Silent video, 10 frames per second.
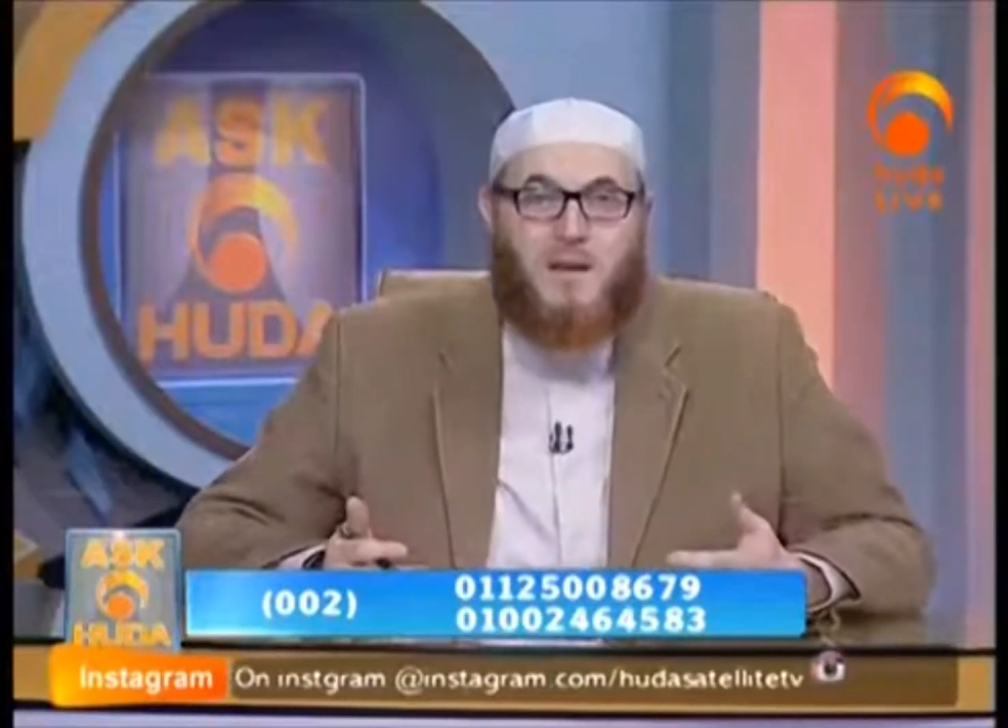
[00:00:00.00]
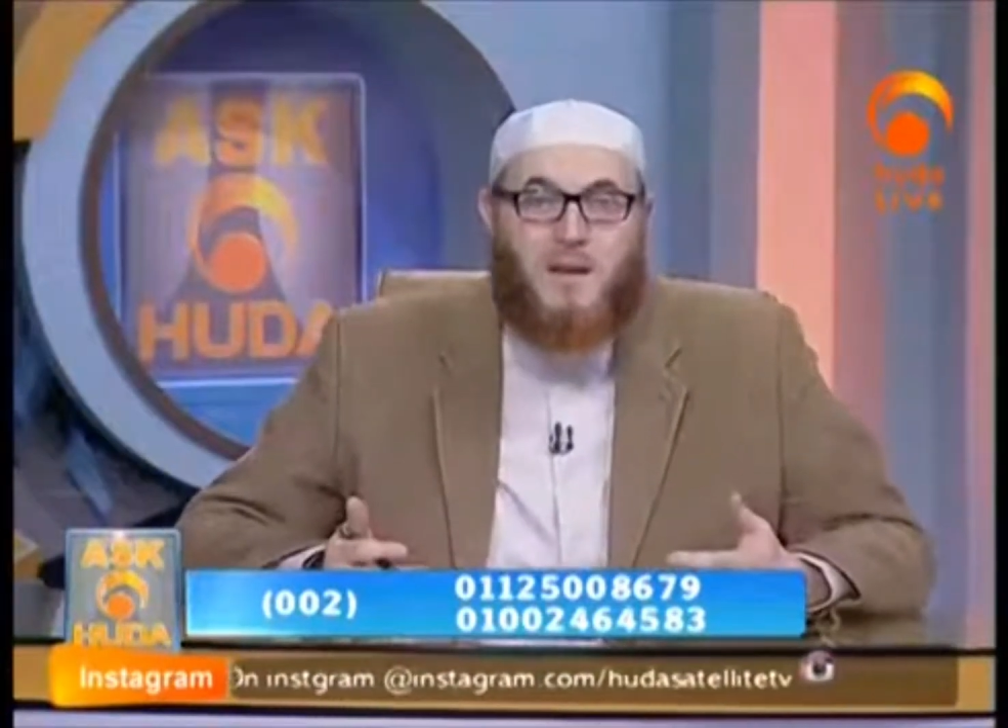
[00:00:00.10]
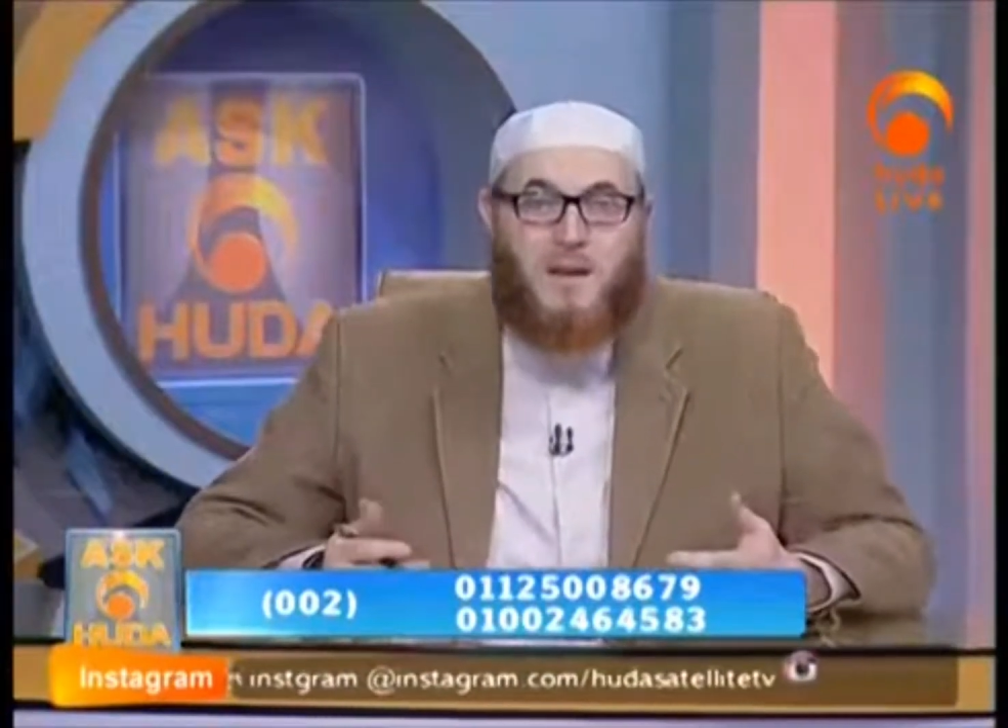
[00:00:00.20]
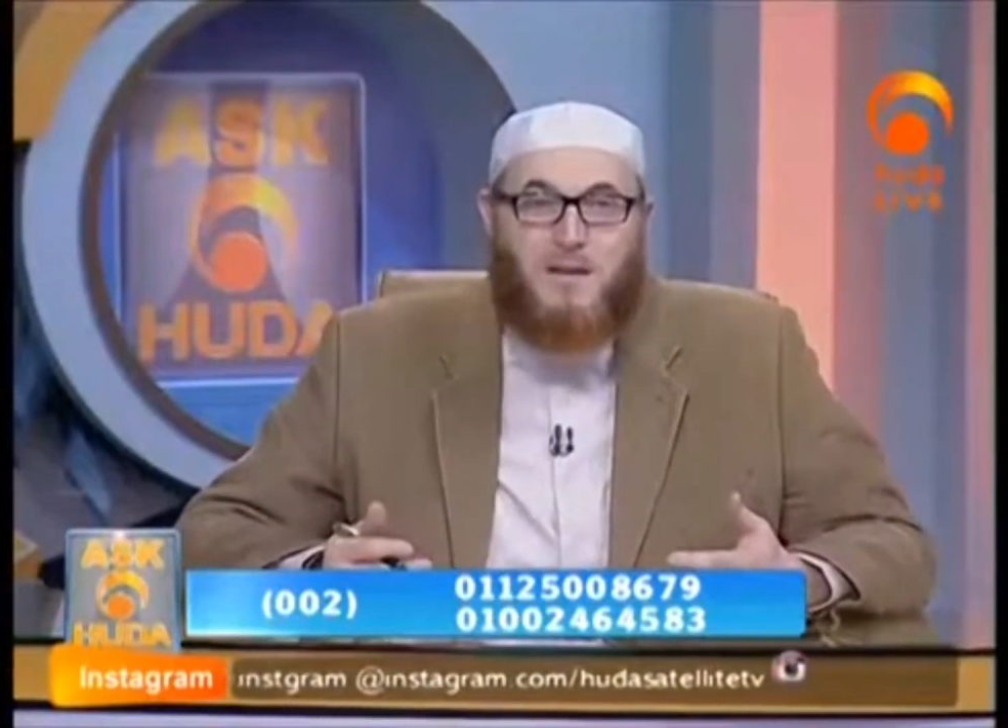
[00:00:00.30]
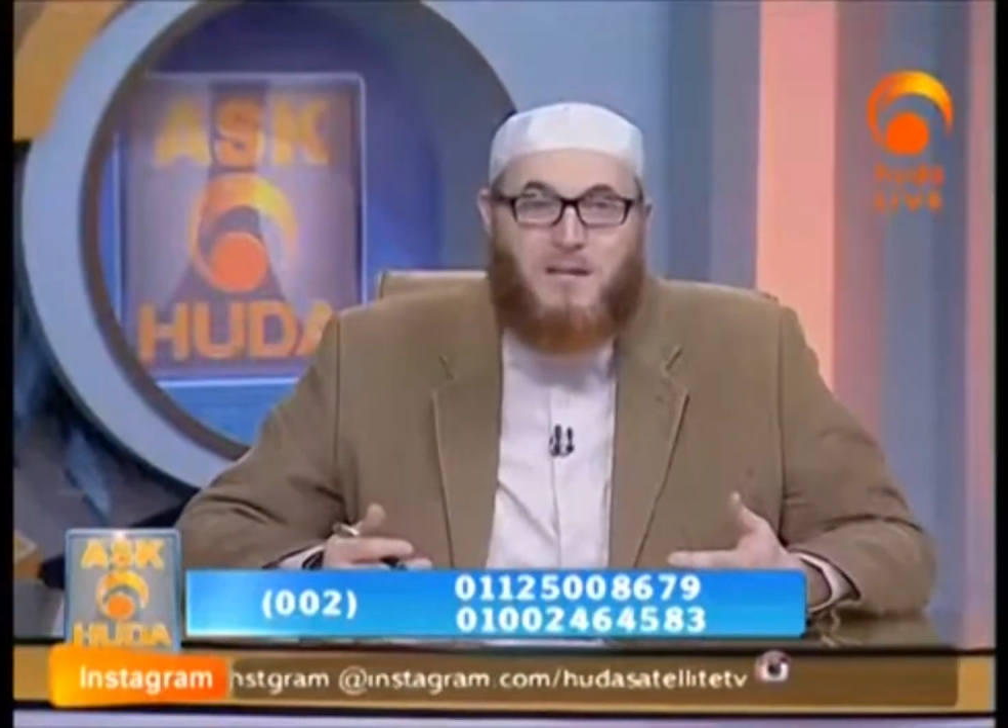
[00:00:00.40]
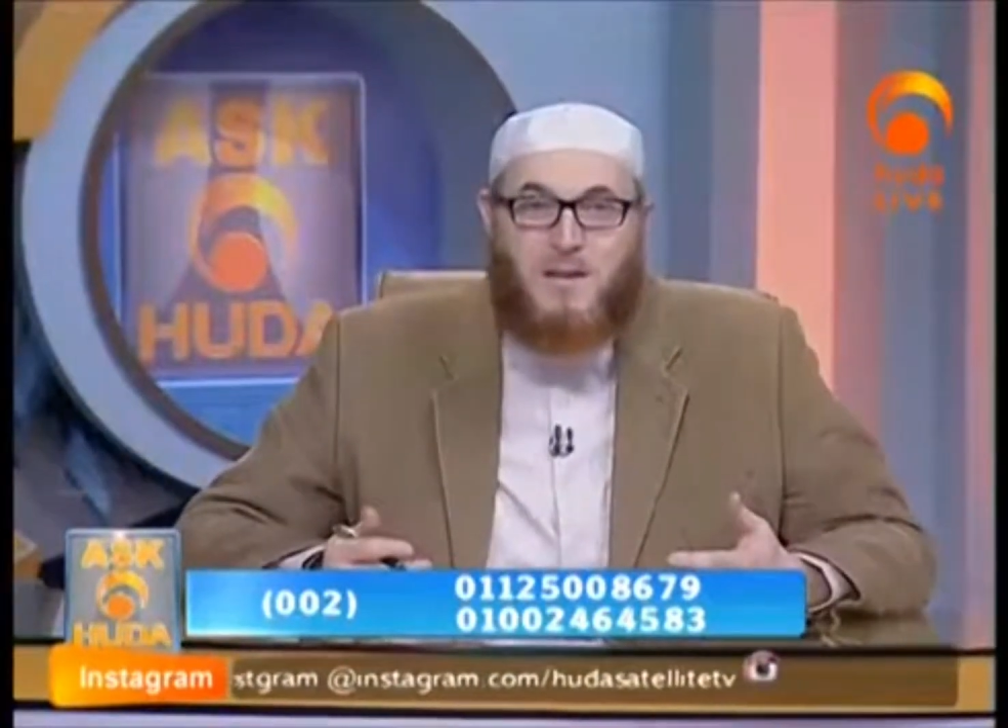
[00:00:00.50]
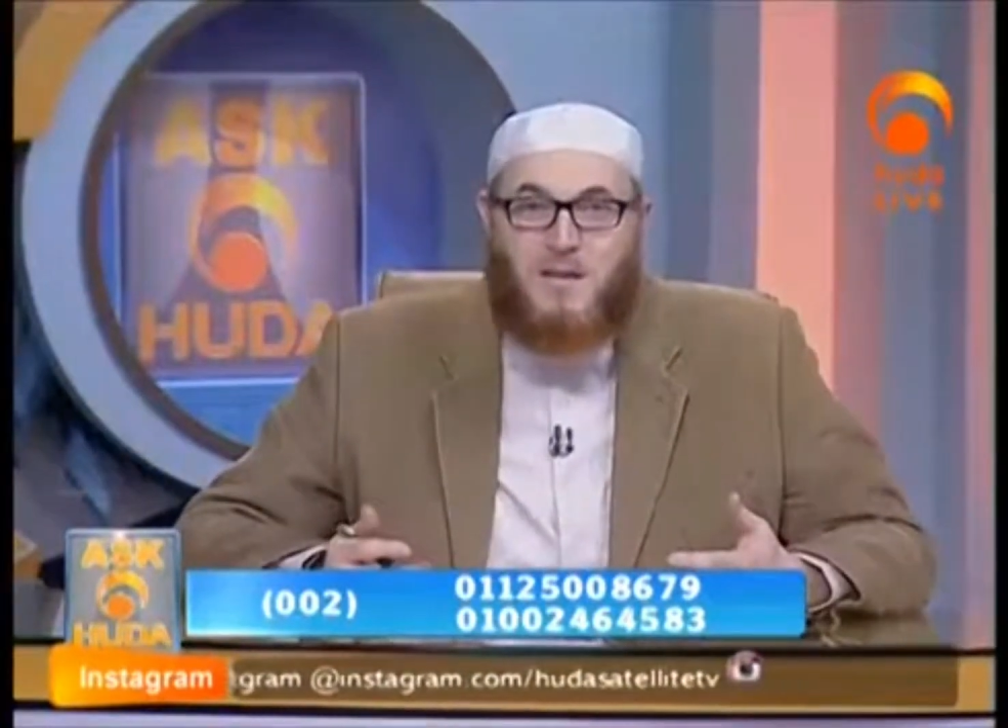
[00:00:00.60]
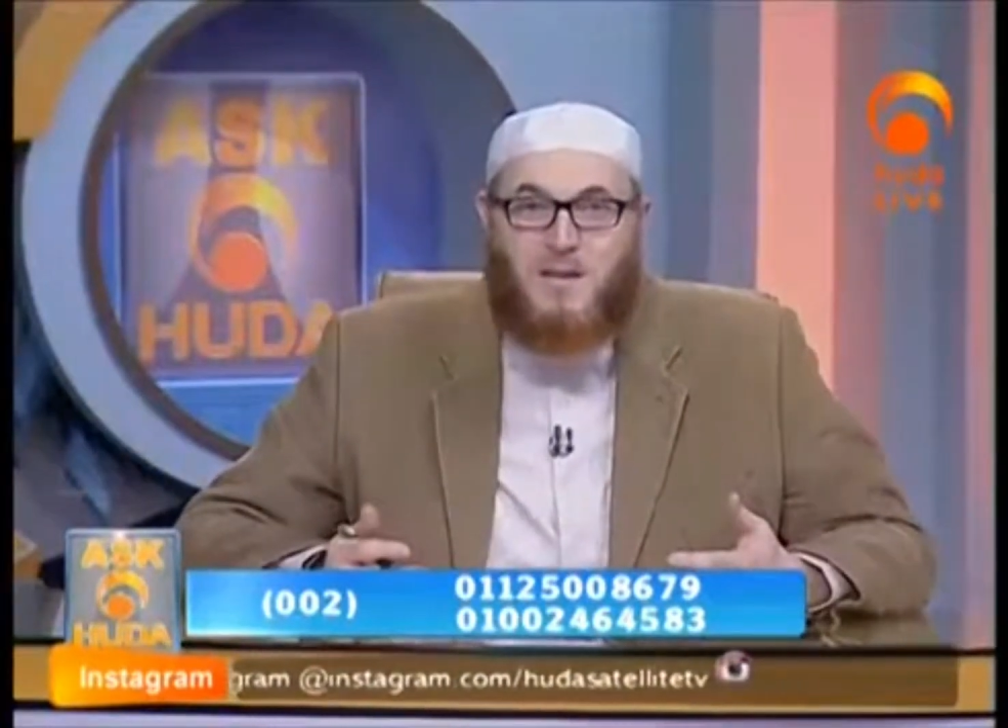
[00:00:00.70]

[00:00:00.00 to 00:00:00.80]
he had a very